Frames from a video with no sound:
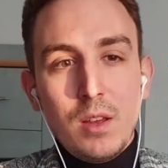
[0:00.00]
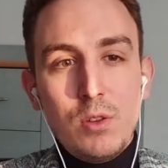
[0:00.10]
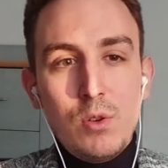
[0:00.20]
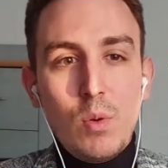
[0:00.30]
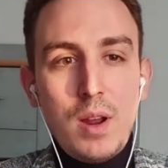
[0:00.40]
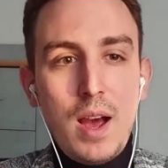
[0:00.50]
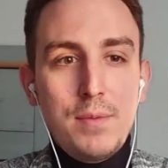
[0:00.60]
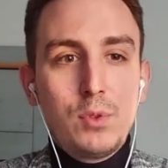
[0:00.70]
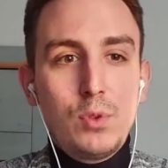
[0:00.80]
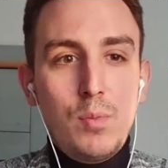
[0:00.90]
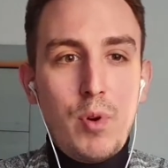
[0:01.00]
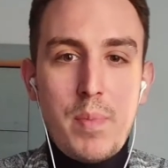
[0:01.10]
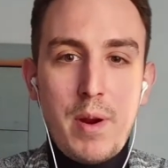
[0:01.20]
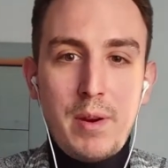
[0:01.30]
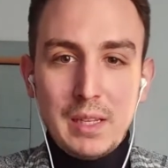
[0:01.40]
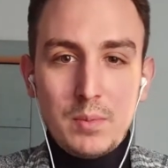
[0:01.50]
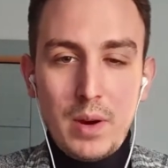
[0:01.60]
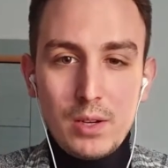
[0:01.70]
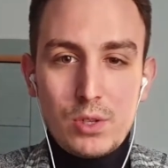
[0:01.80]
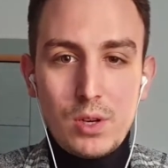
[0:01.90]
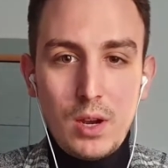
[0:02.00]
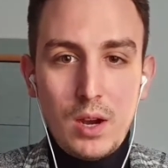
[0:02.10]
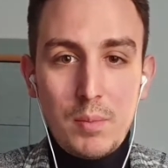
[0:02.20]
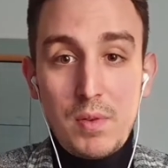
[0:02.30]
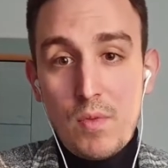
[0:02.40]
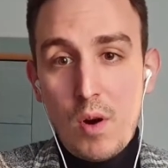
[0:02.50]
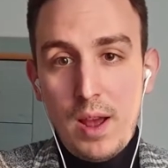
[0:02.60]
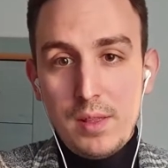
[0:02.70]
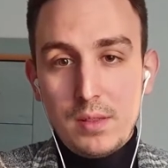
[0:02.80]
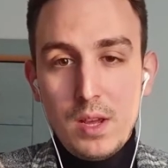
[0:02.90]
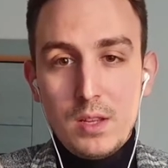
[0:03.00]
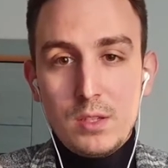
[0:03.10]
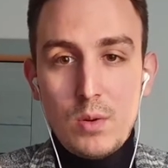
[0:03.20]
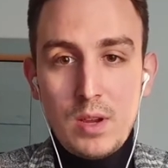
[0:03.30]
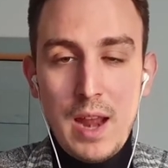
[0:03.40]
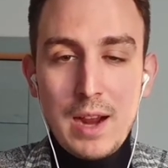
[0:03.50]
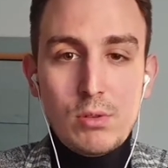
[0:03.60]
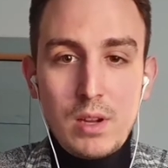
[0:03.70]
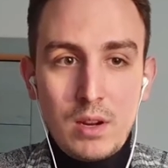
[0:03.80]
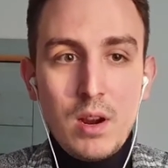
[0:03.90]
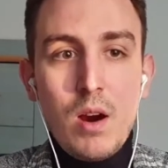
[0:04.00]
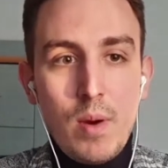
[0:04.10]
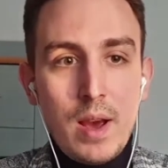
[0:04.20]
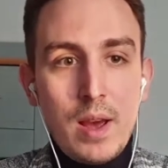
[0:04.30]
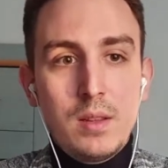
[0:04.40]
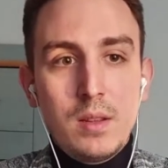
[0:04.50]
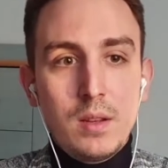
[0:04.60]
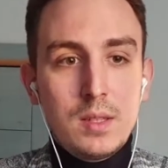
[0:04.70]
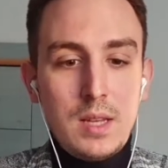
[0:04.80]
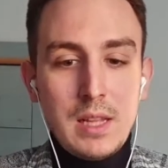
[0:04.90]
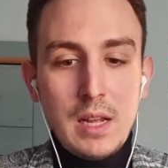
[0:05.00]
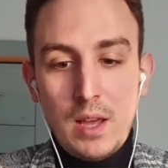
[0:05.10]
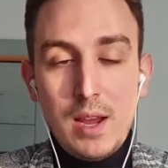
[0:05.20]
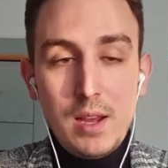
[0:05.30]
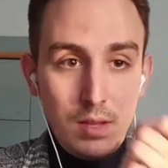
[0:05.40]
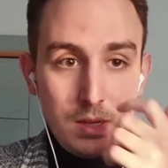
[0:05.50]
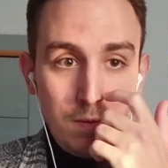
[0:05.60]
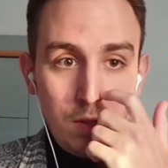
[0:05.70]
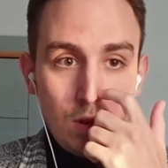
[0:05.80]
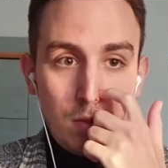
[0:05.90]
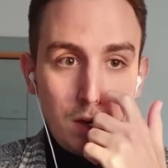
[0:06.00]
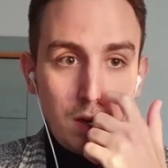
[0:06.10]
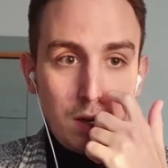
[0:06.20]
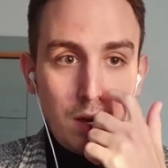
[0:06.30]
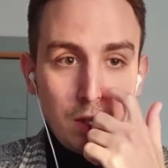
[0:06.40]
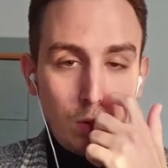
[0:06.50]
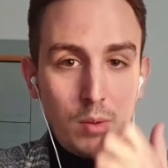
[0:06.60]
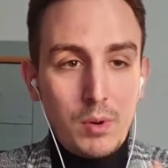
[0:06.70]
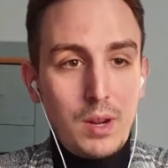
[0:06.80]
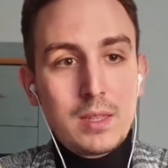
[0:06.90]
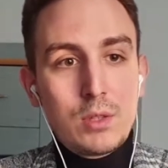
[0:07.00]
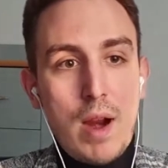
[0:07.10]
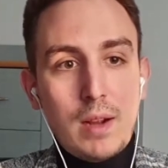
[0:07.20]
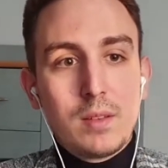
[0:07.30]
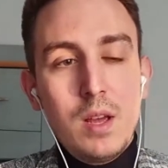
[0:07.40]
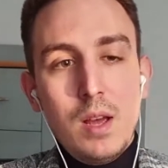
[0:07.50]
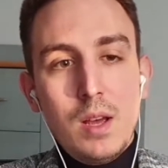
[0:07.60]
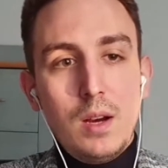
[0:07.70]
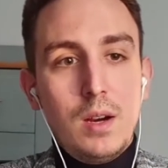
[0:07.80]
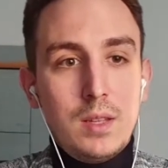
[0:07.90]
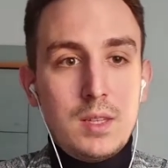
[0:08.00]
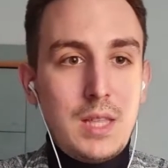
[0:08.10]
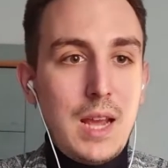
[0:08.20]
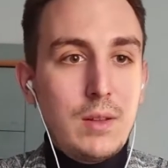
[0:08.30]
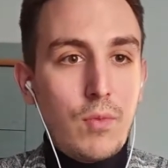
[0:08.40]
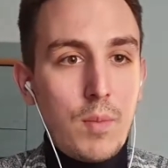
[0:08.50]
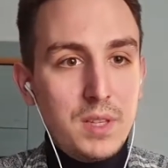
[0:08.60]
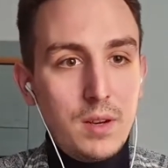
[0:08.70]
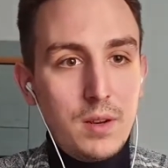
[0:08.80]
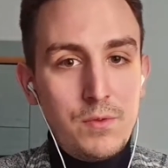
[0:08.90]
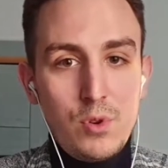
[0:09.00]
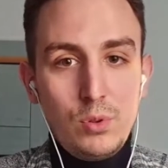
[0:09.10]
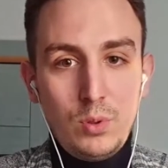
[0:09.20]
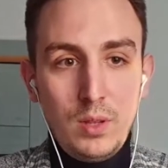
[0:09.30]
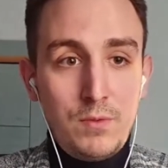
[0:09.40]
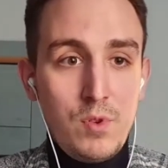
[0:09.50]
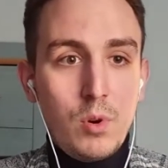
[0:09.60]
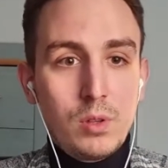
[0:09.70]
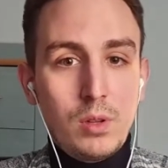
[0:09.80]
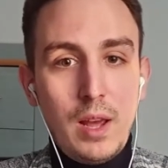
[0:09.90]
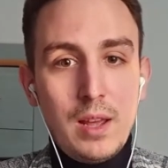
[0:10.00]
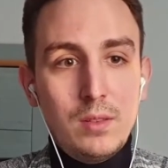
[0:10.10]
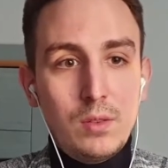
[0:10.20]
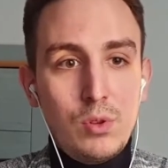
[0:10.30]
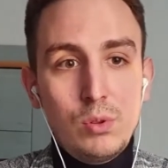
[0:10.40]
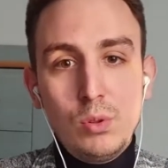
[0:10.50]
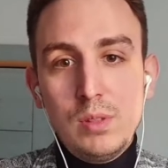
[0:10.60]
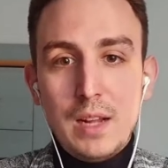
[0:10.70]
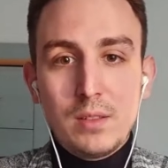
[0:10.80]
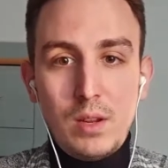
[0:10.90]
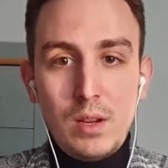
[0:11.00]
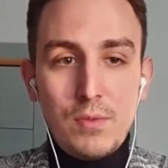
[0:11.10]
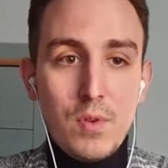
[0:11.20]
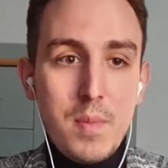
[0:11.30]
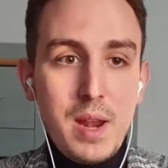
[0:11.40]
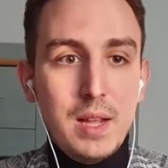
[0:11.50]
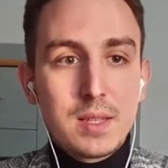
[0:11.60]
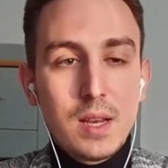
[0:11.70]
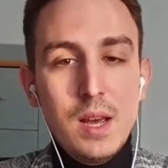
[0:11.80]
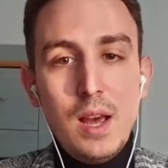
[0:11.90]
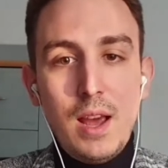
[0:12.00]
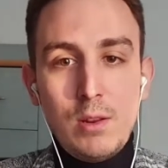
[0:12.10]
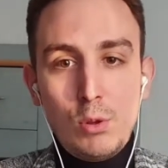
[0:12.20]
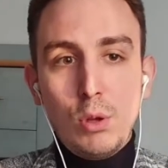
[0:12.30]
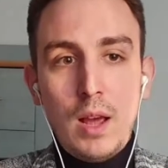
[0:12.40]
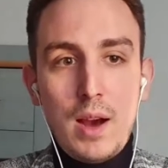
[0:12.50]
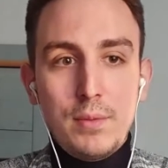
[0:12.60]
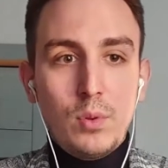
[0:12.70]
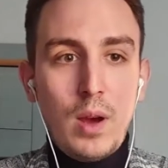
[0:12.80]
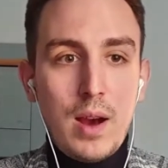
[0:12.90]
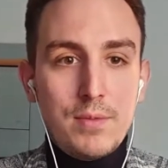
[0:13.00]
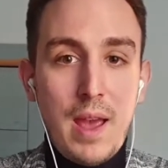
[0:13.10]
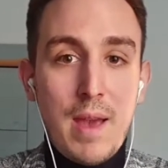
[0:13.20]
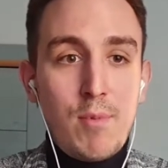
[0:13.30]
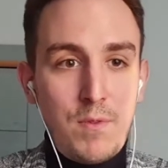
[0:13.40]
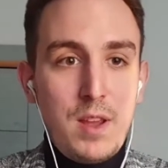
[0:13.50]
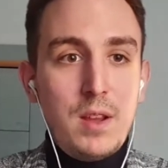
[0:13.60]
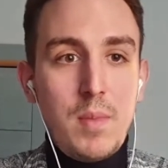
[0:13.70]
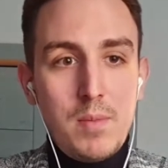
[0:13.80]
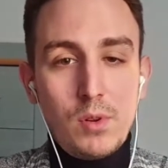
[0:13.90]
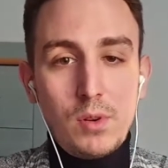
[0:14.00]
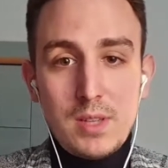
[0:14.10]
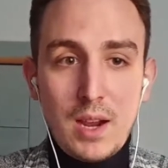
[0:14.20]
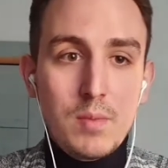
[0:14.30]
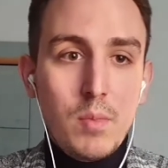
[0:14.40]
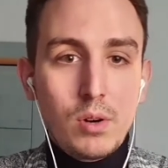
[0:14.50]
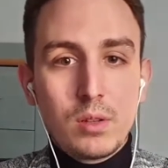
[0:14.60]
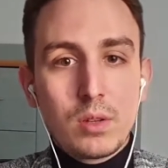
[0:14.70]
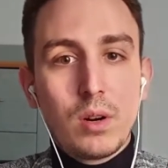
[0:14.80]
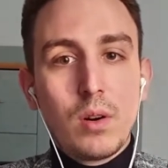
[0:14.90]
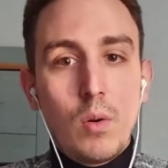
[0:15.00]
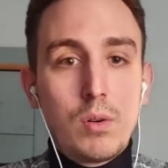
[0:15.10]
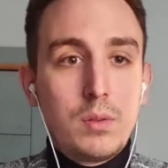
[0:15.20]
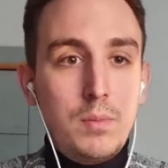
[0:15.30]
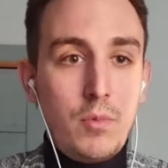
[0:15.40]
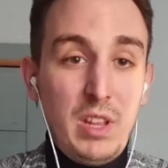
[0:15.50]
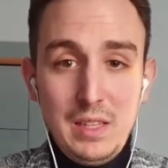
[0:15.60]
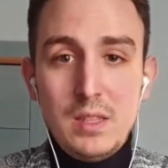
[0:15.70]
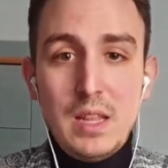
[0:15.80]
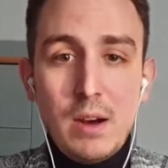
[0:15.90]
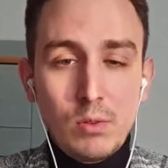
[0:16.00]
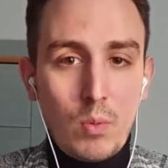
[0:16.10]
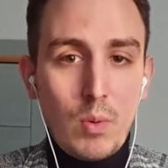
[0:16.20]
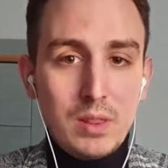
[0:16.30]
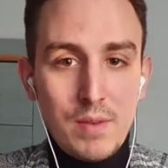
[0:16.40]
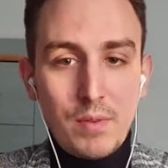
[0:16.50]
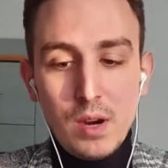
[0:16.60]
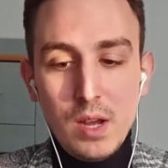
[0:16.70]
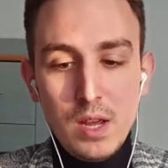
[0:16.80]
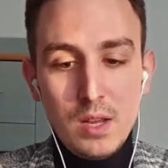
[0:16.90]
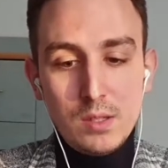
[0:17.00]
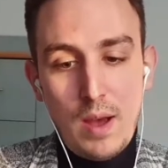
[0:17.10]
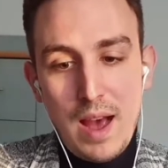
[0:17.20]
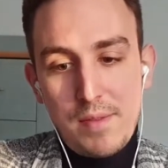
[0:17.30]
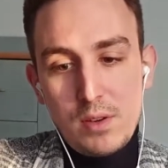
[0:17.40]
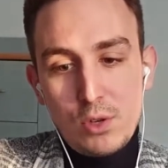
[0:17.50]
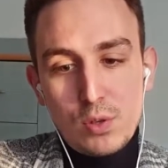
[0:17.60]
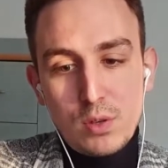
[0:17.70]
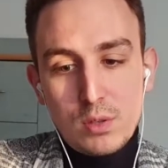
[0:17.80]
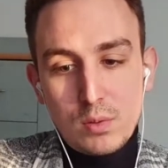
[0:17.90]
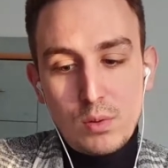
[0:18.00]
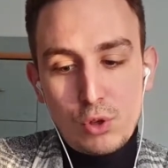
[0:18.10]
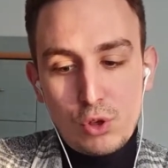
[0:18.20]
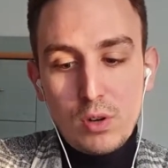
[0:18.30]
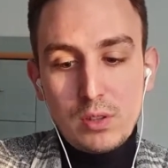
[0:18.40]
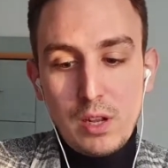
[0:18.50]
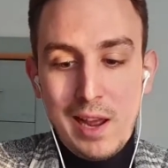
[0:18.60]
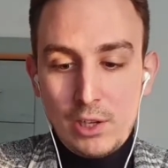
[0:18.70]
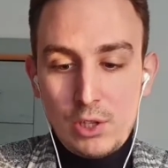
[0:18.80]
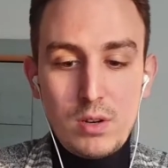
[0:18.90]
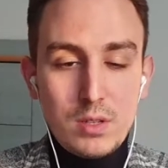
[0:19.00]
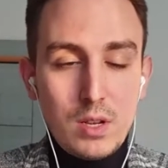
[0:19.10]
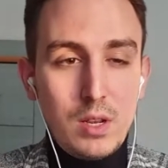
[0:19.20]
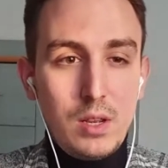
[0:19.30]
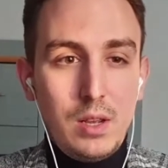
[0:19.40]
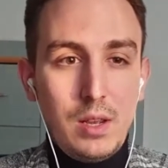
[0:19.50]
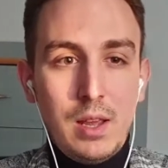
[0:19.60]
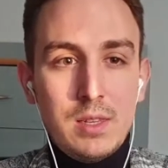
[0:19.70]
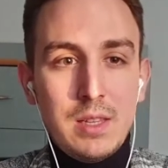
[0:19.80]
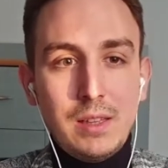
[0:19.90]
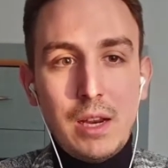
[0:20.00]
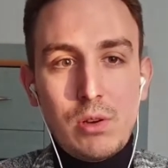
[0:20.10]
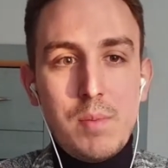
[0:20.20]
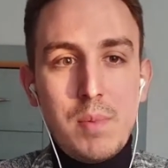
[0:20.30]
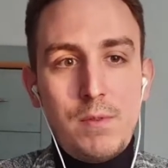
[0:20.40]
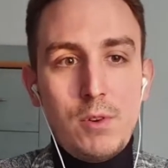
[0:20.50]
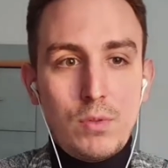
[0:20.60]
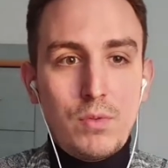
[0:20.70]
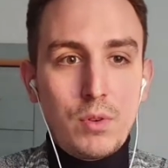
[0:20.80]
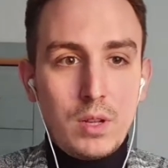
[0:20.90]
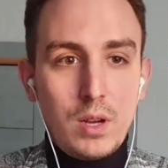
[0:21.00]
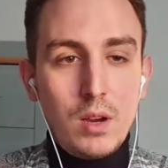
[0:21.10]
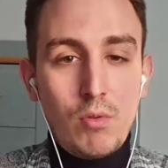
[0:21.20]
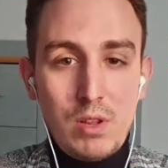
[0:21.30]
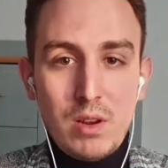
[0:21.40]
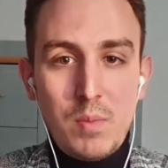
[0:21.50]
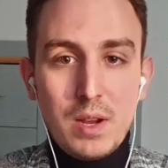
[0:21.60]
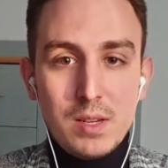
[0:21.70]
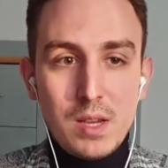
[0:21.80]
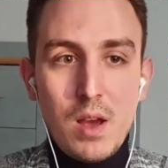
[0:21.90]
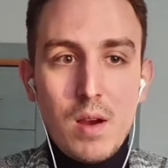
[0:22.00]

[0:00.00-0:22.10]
you won't have to prepare that much beforehand. So you can actually go and say that, hey, in this video, I want to extract the state from the view to the view model, and you do that in a few minutes, and you don't have to have everything maybe on a second monitor or written down or whatever. So having short lectures is not actually beneficial for the reader, because